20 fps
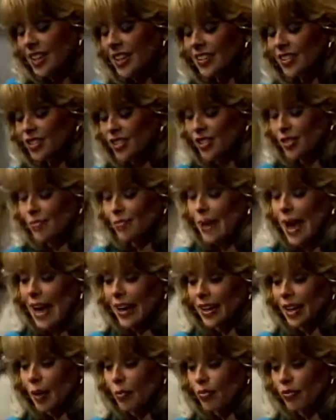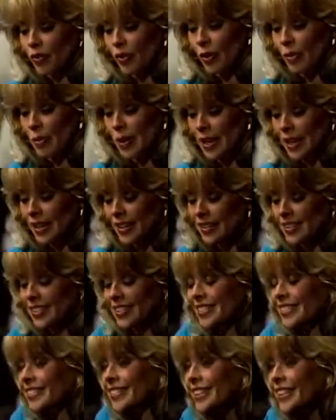Let's just back up for a minute.
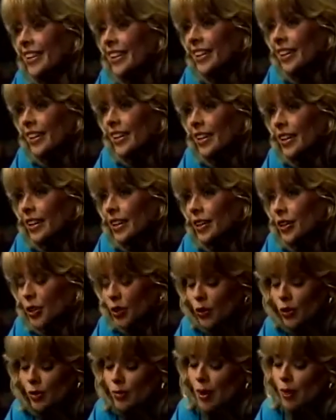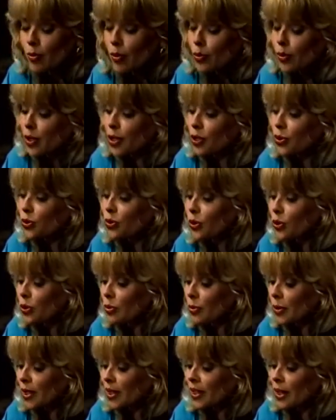Do you remember when you
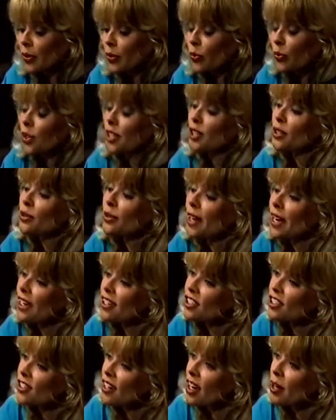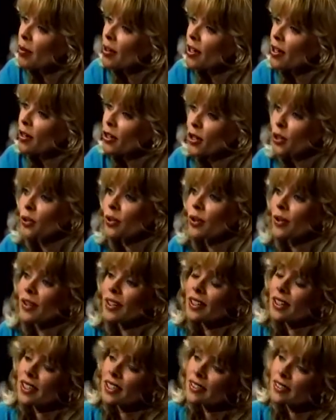told me that when you catch Domino, you were
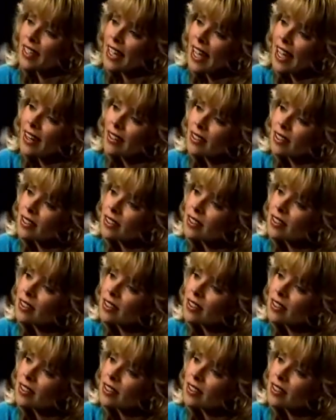going to leave town?